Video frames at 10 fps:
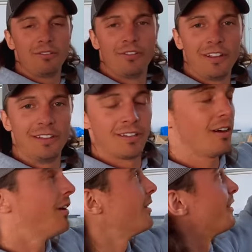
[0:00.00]
feet
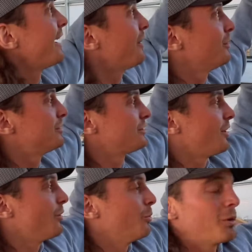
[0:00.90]
tall and that was
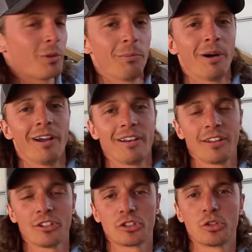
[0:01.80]
so when we buy
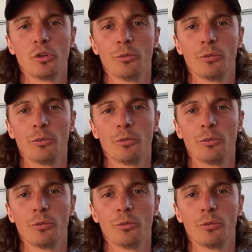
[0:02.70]
another school